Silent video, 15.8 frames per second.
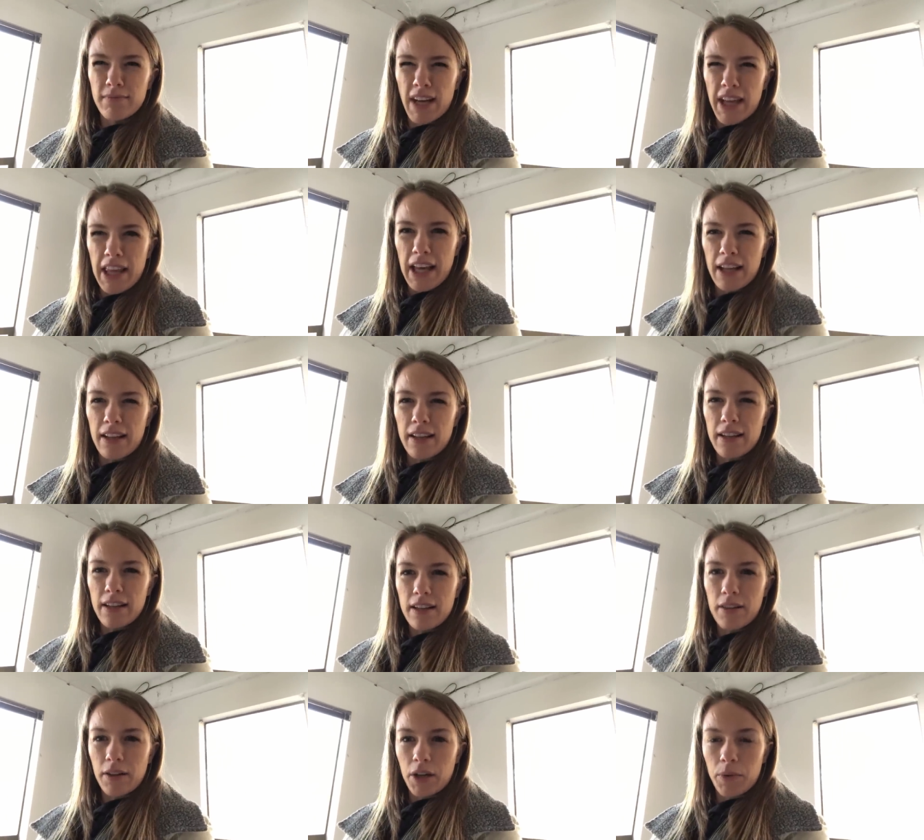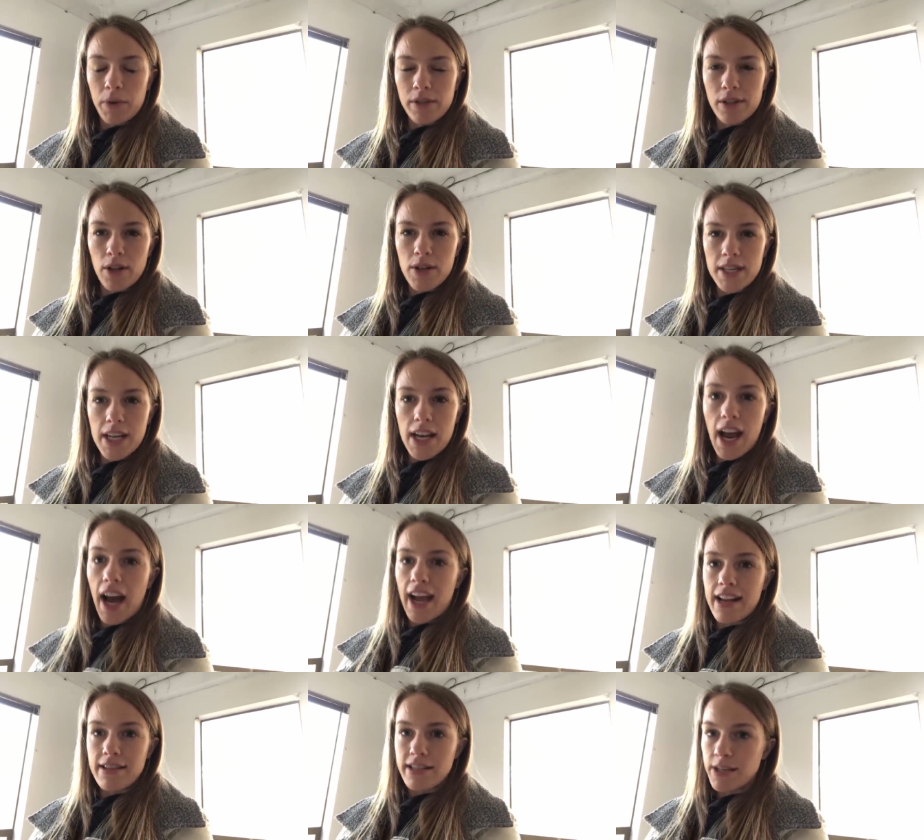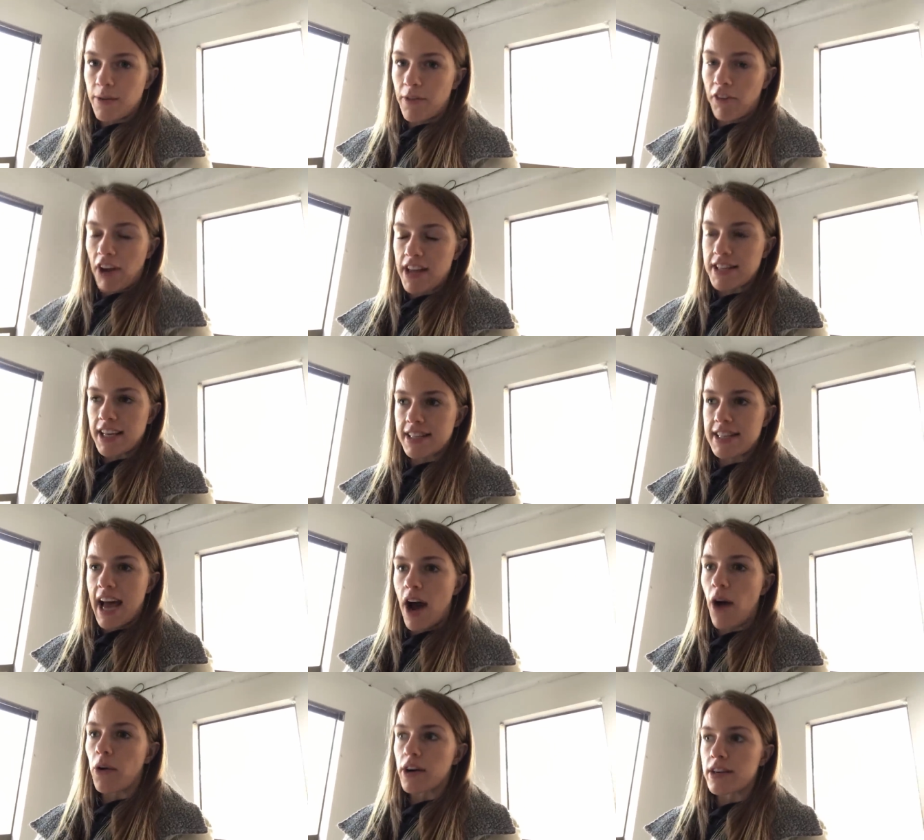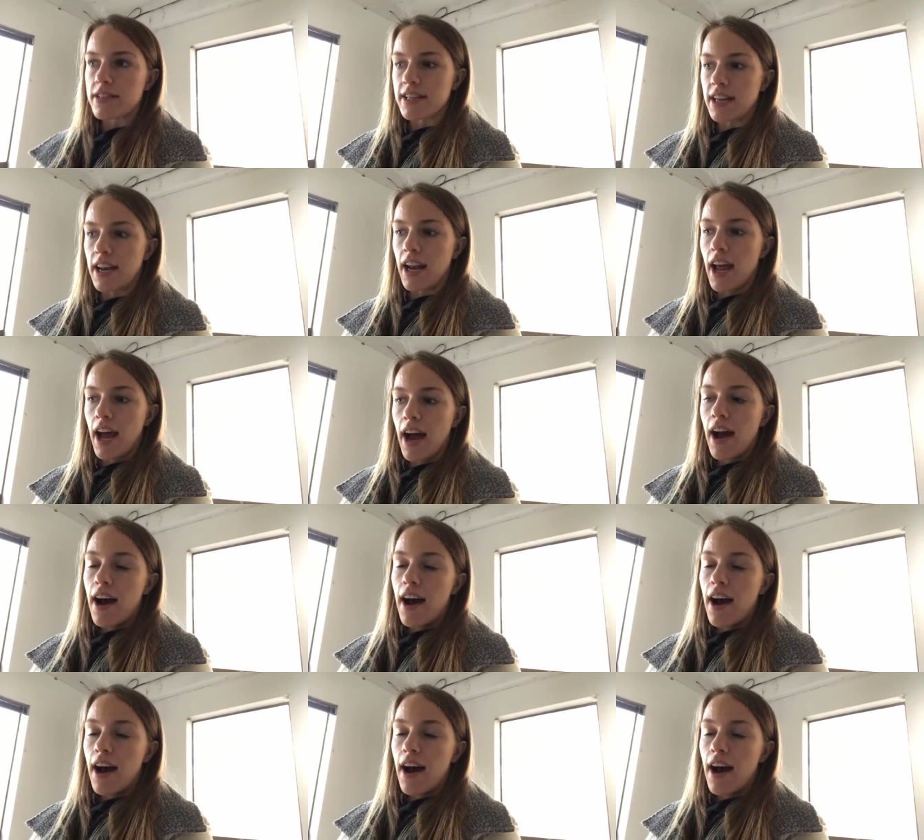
I think Goodwill's close at nine, so we've got six hours and